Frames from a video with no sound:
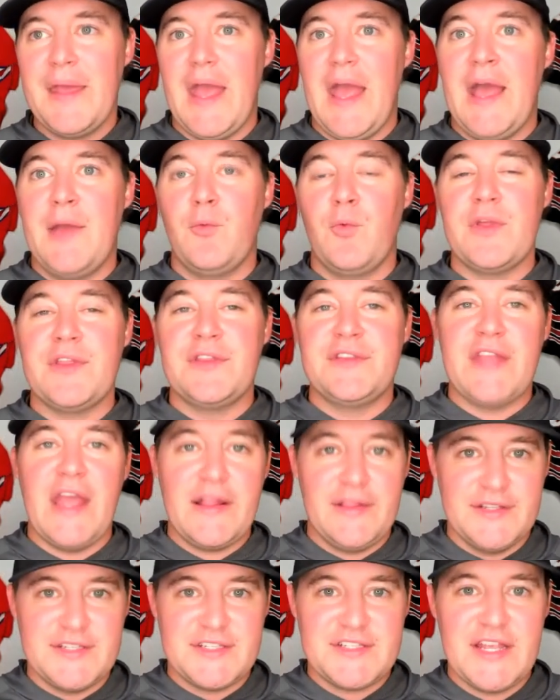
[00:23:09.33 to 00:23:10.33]
And with
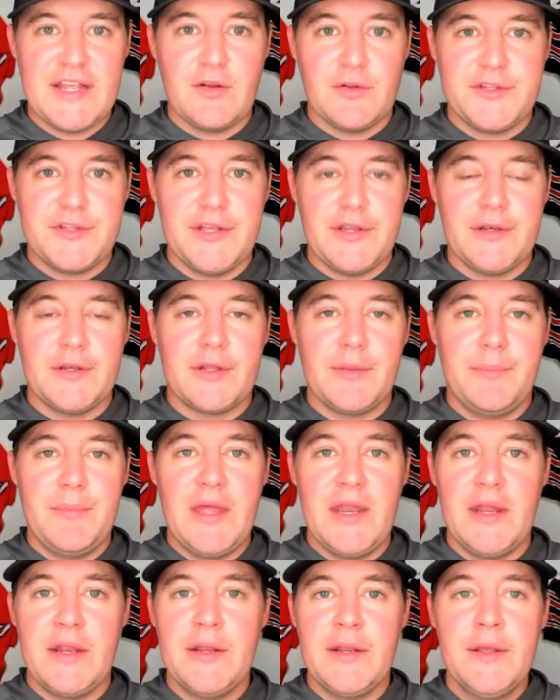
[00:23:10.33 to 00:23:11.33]
Daylon Singleton
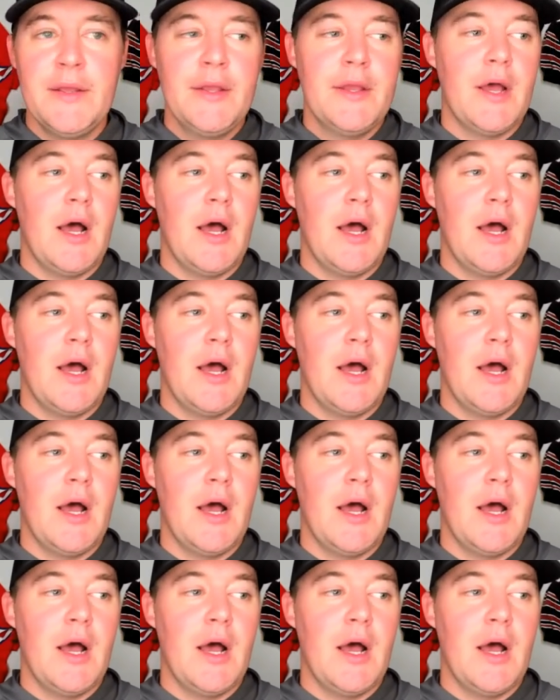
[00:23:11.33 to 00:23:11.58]
committed,